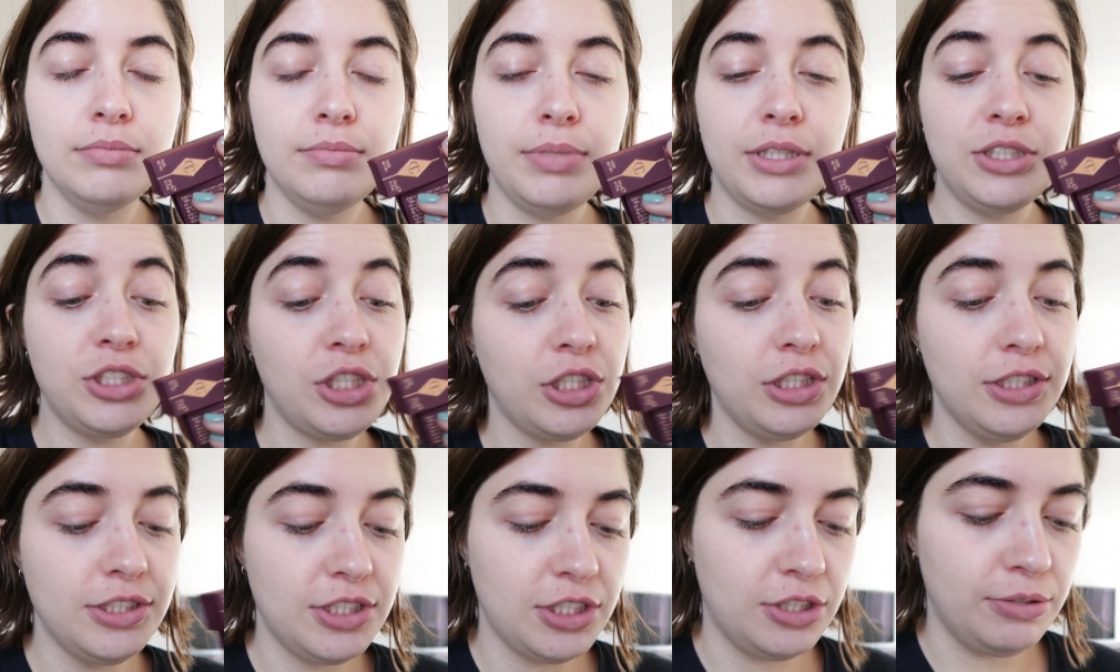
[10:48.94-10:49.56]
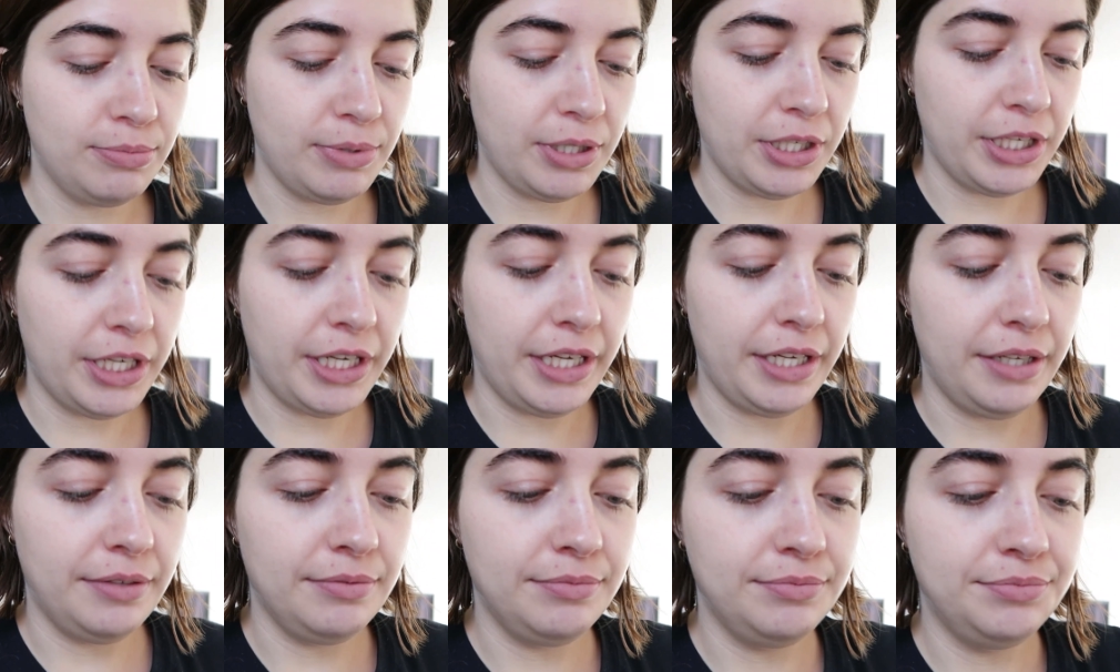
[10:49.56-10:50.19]
by Charlotte
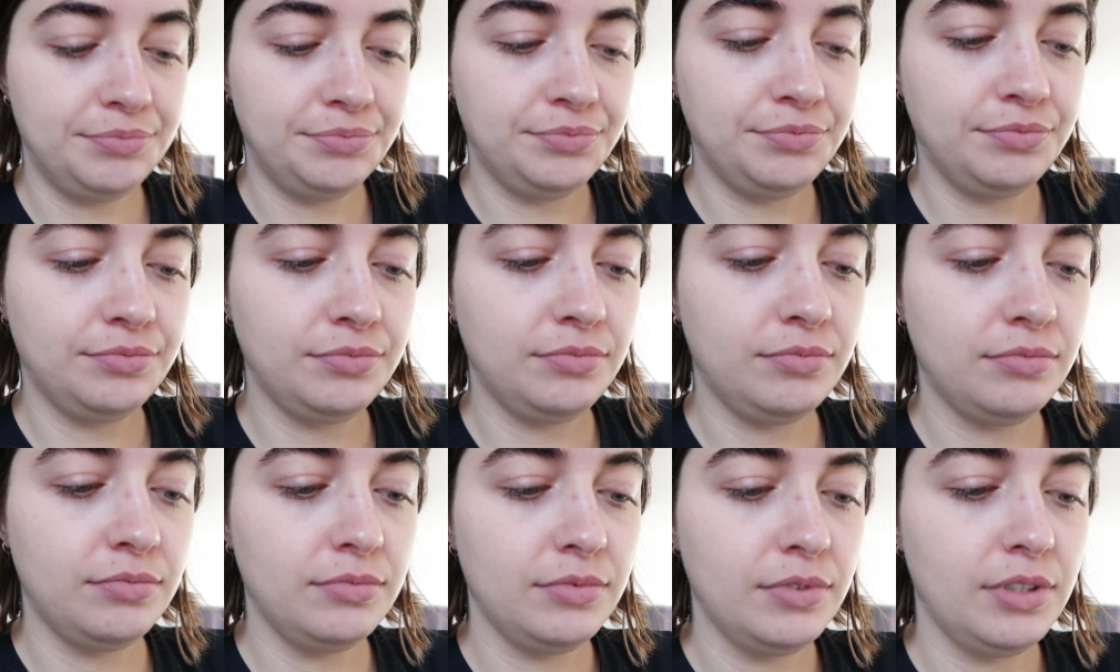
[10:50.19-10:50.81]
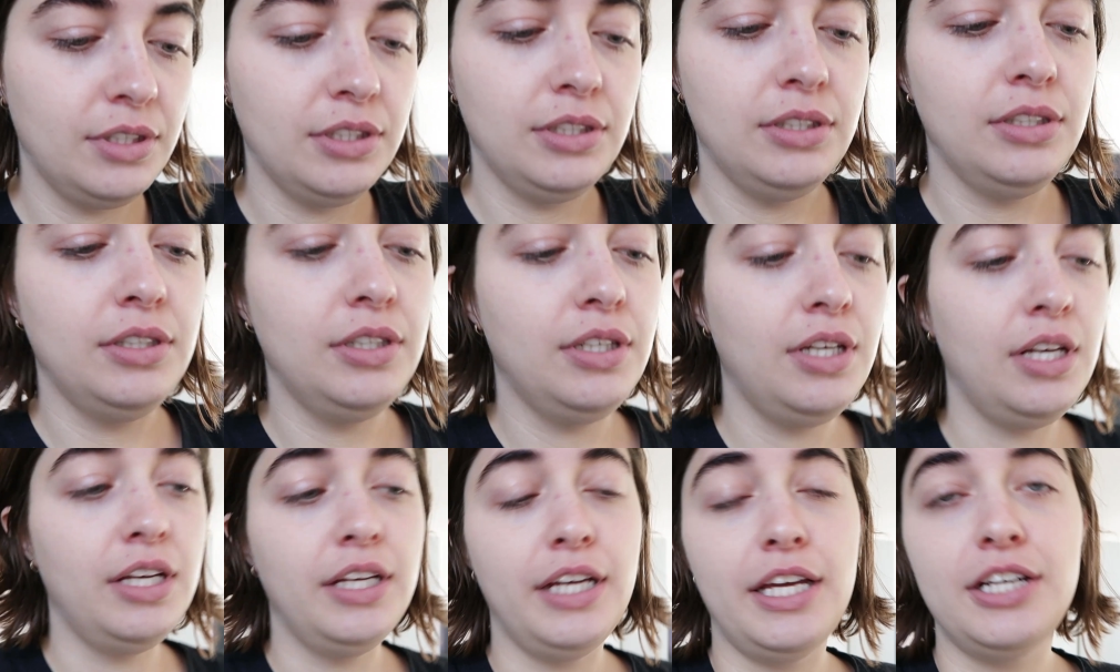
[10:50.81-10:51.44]
Tilbury
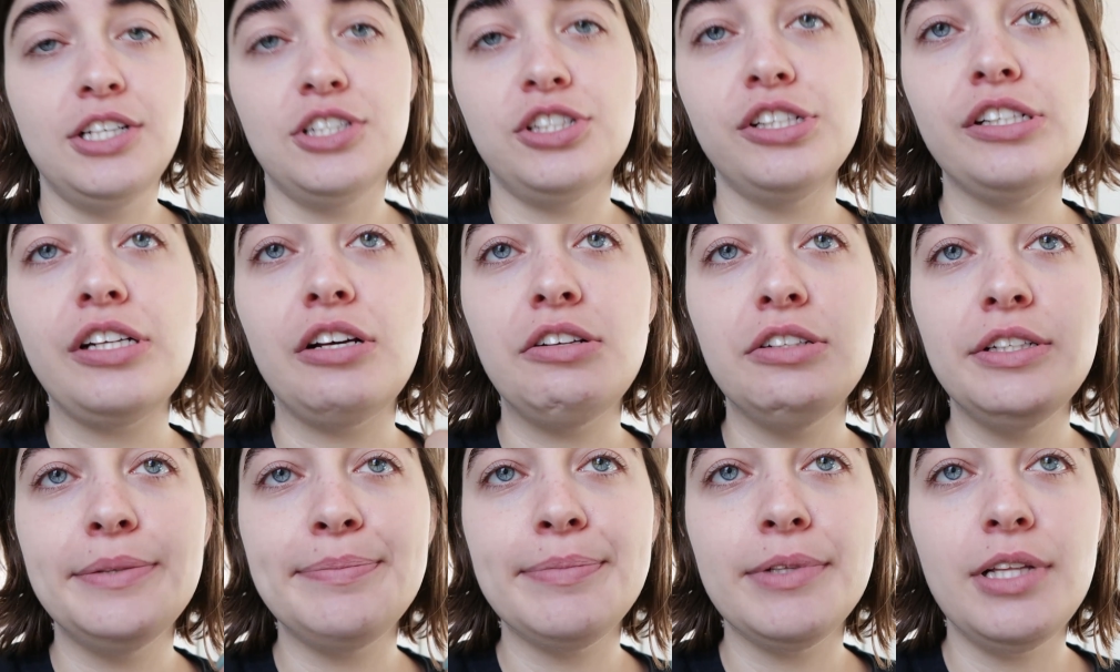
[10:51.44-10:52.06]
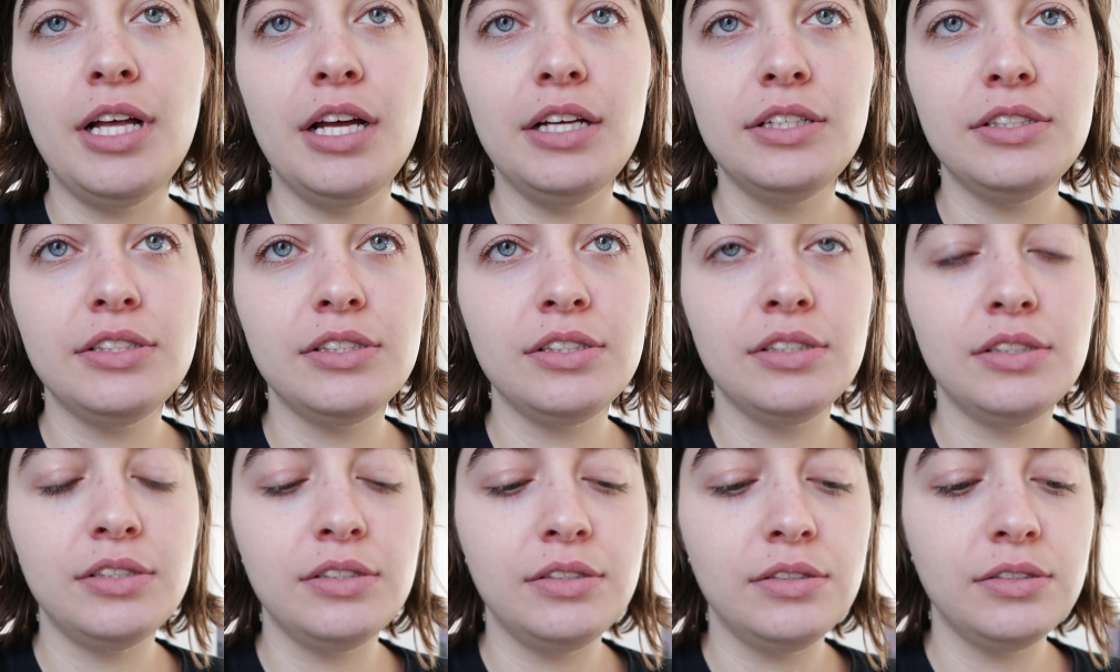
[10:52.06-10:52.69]
and a Chanel lip gloss,
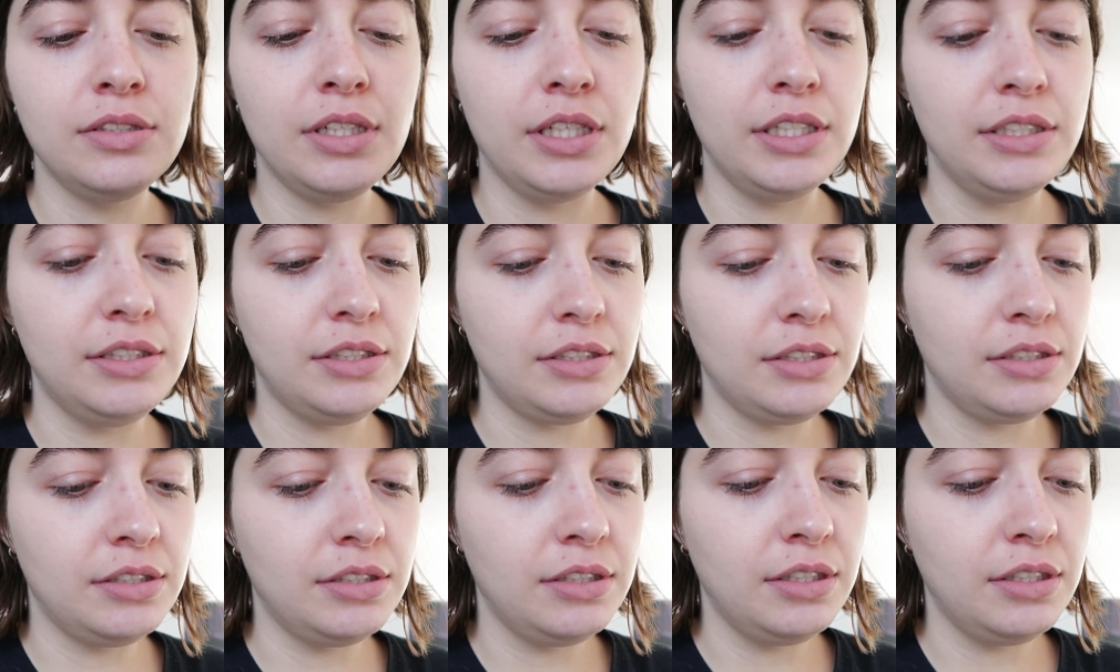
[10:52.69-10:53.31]
because